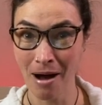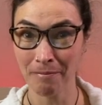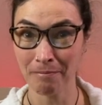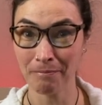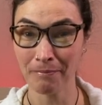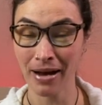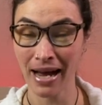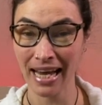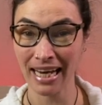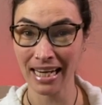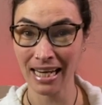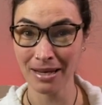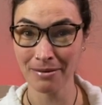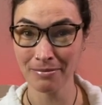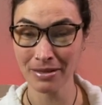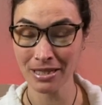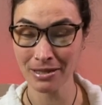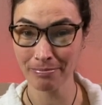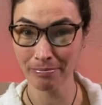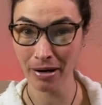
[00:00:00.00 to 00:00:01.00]
My name
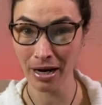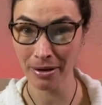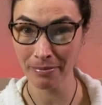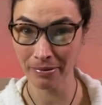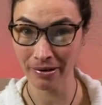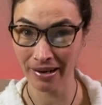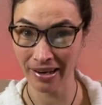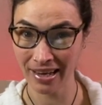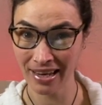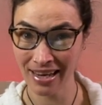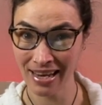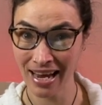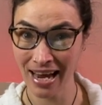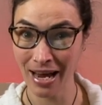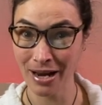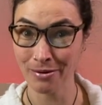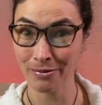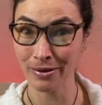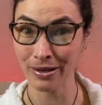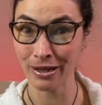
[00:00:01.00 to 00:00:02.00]
is Barbara,
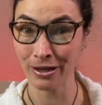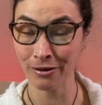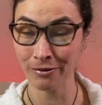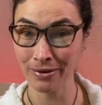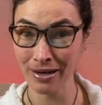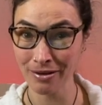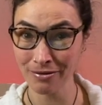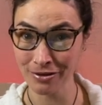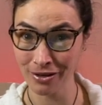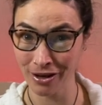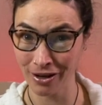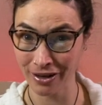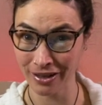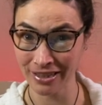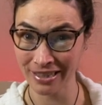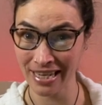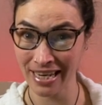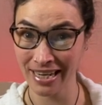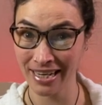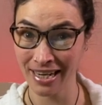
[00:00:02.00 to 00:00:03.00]
and with
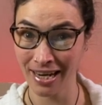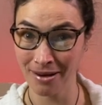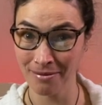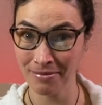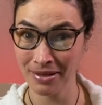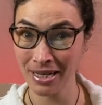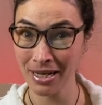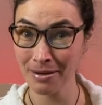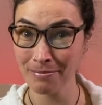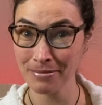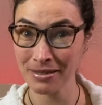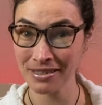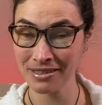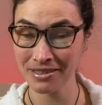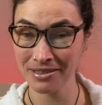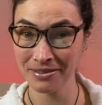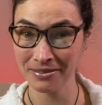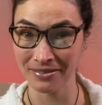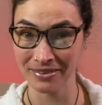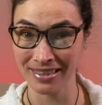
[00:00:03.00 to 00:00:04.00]
Groundhog Day coming up
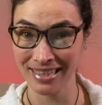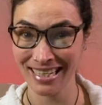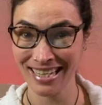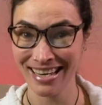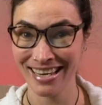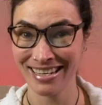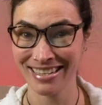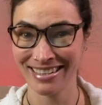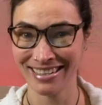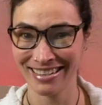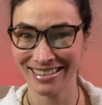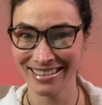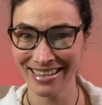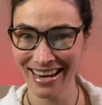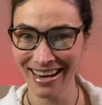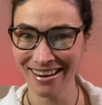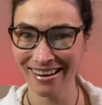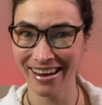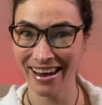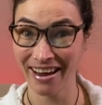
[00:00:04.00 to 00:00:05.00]
soon,
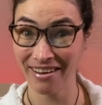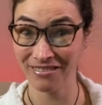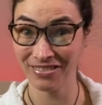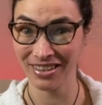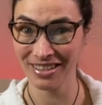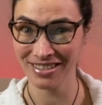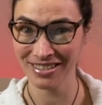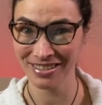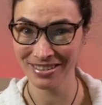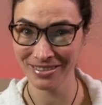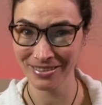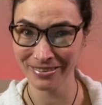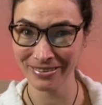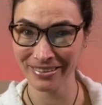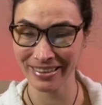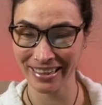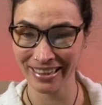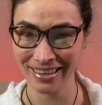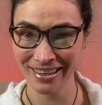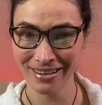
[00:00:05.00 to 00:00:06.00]
today I have the
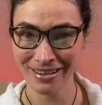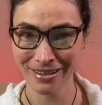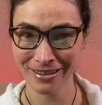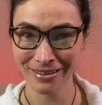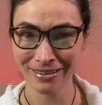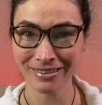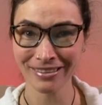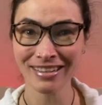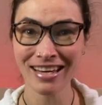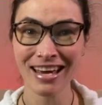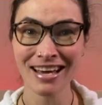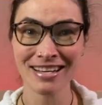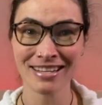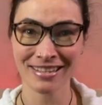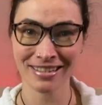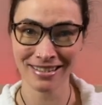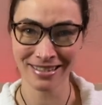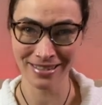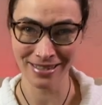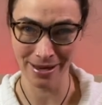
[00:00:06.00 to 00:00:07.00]
story called
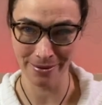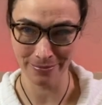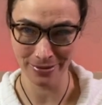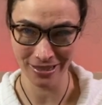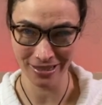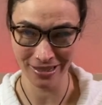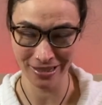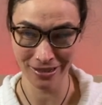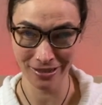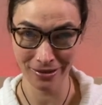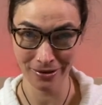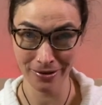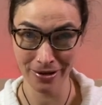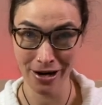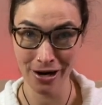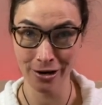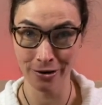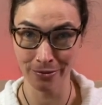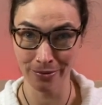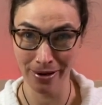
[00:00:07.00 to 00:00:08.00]
Substitute
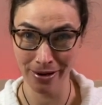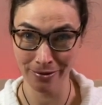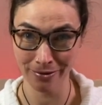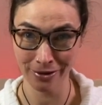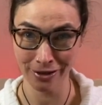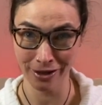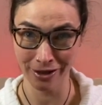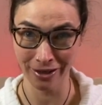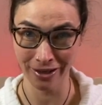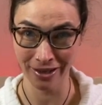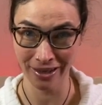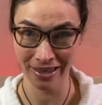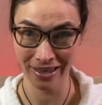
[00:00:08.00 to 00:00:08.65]
Groundhog.